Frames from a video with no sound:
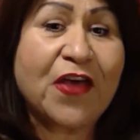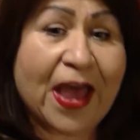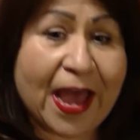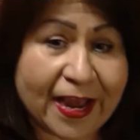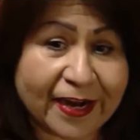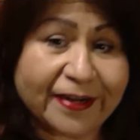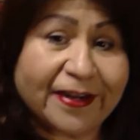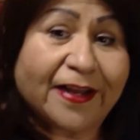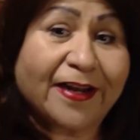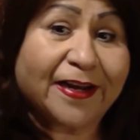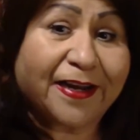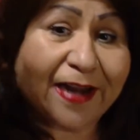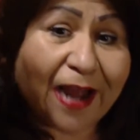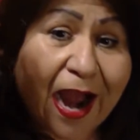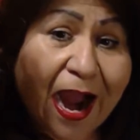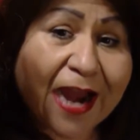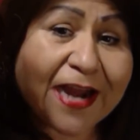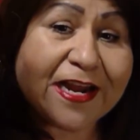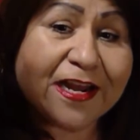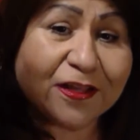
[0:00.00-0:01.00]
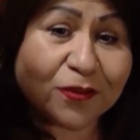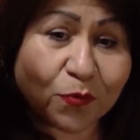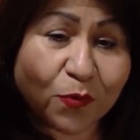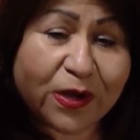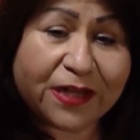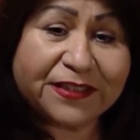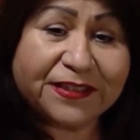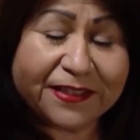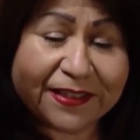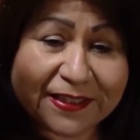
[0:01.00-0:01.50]
that Goliath
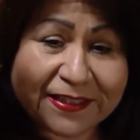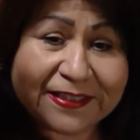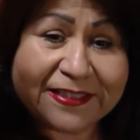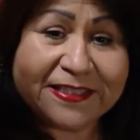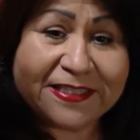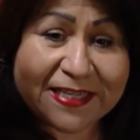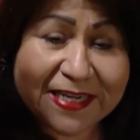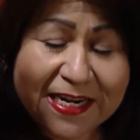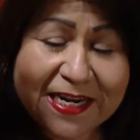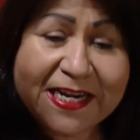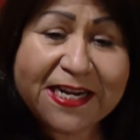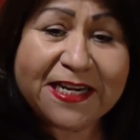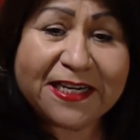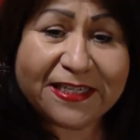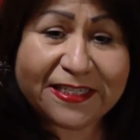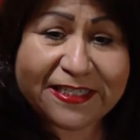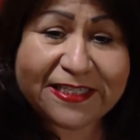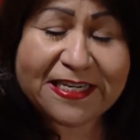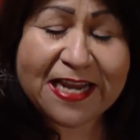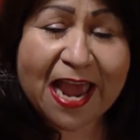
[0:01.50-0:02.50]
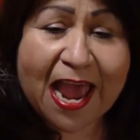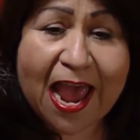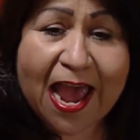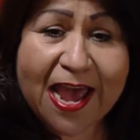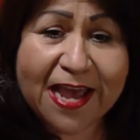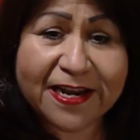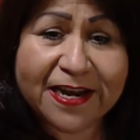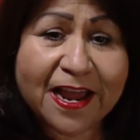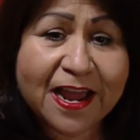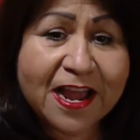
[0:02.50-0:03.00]
was indeed
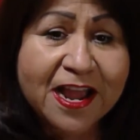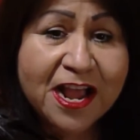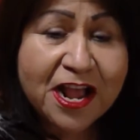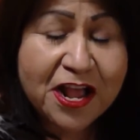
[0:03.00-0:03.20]
dead,